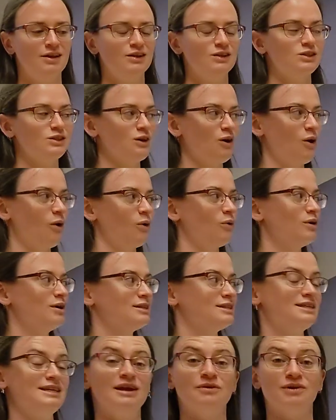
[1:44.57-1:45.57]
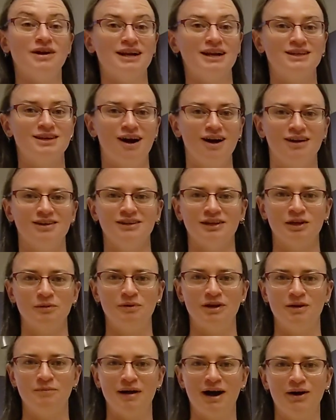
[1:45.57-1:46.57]
So today we're going to talk a little
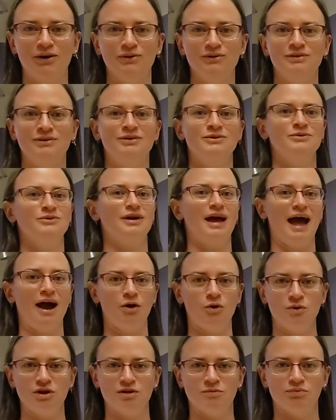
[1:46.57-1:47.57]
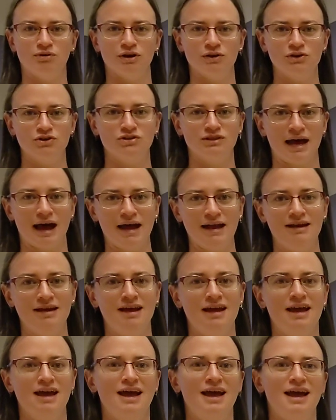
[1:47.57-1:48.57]
bit about how we approach that
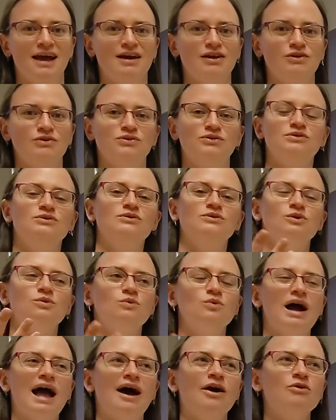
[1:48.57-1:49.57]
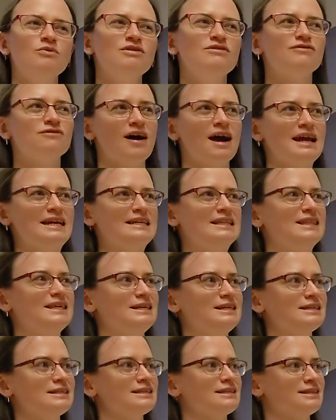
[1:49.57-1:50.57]
and how do we find
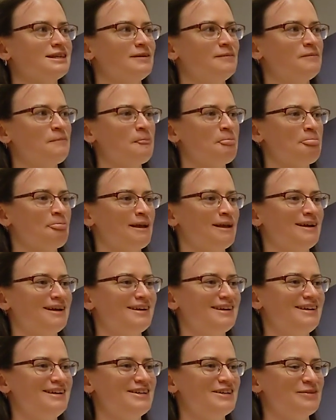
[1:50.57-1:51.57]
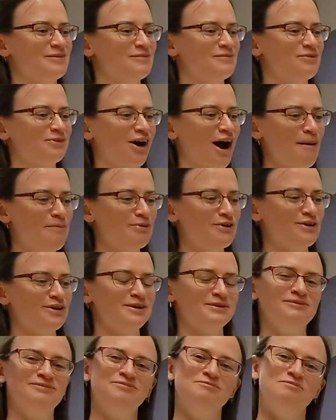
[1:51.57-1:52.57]
these,
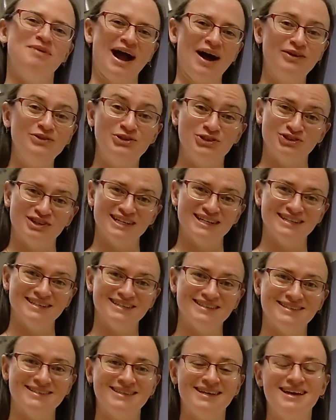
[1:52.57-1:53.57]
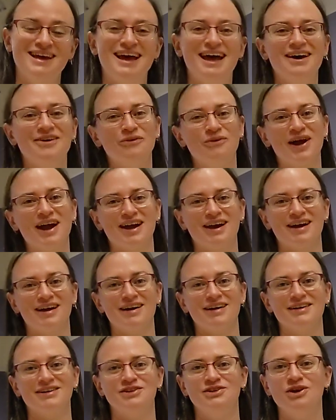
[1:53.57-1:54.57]
proper boundaries
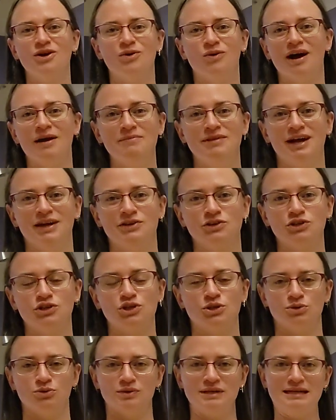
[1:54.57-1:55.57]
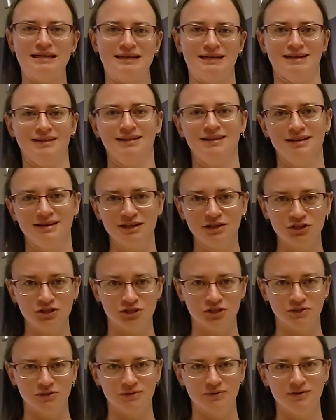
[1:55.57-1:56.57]
where, no, I'm not treating the
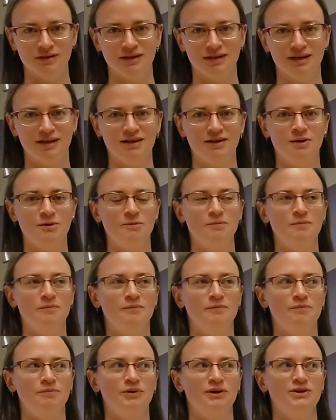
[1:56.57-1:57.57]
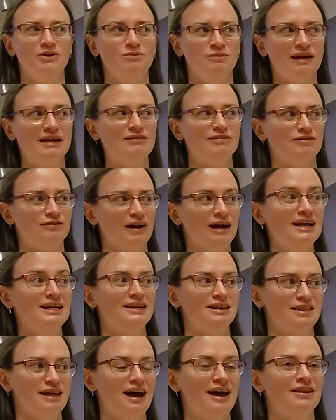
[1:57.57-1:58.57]
issue, but you might
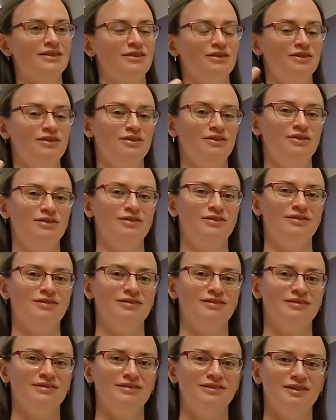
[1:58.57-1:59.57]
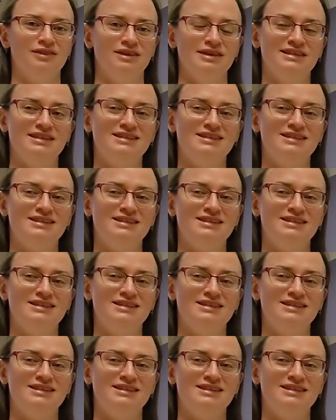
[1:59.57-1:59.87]
find that the